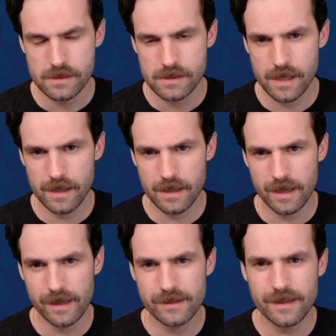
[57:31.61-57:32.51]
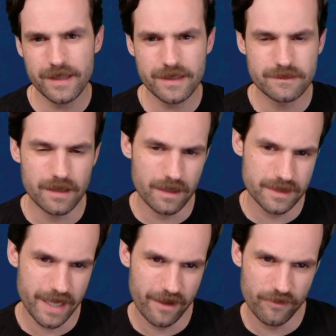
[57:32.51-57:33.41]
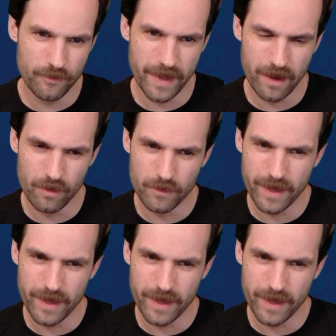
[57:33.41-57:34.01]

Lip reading: I think it does have power,